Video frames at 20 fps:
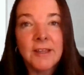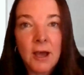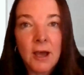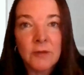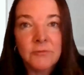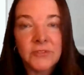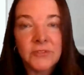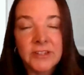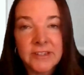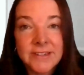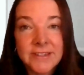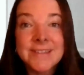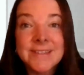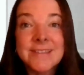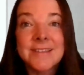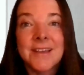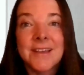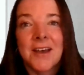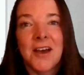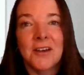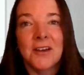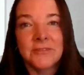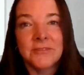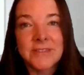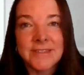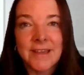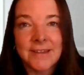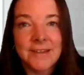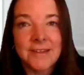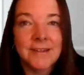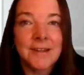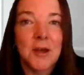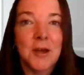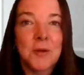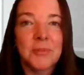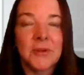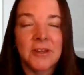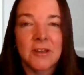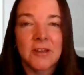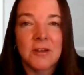the obvious of setting
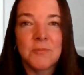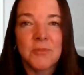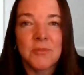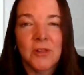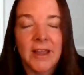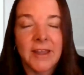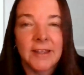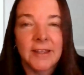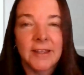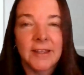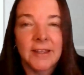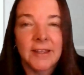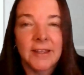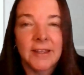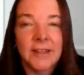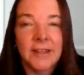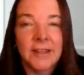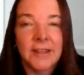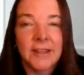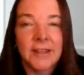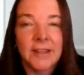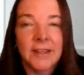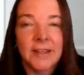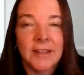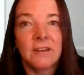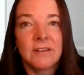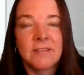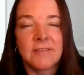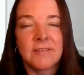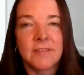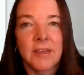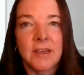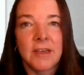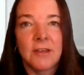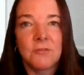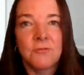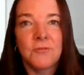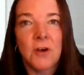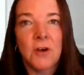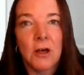up a compliant environment
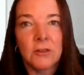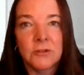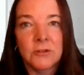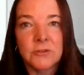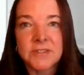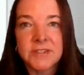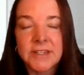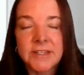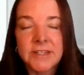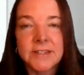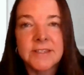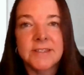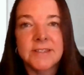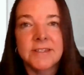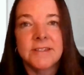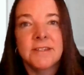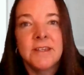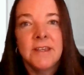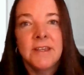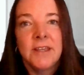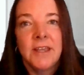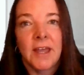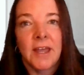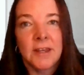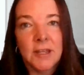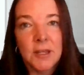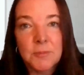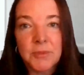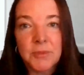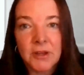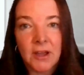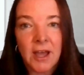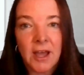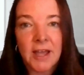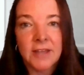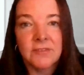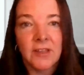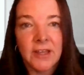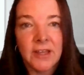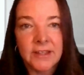that follows NIST and HIPAA
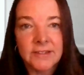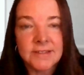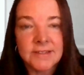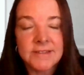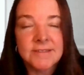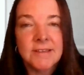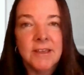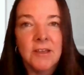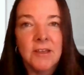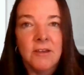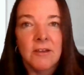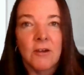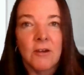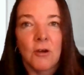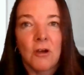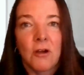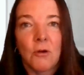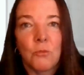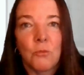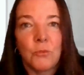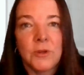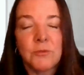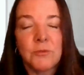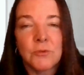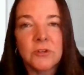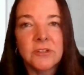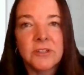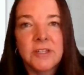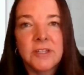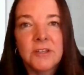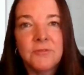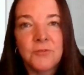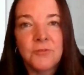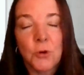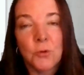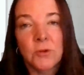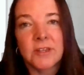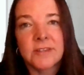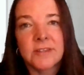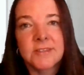guidelines, we really
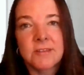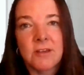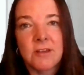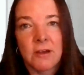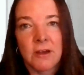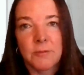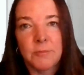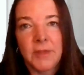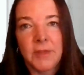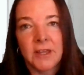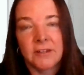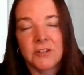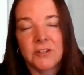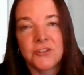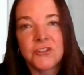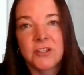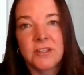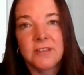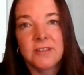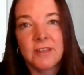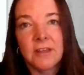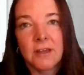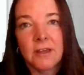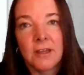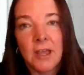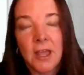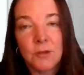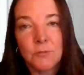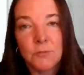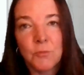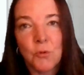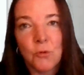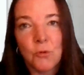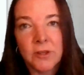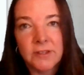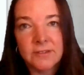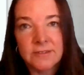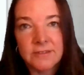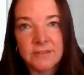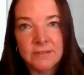focus on managing the
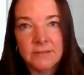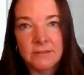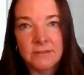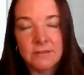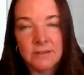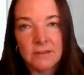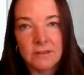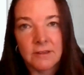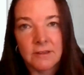endpoint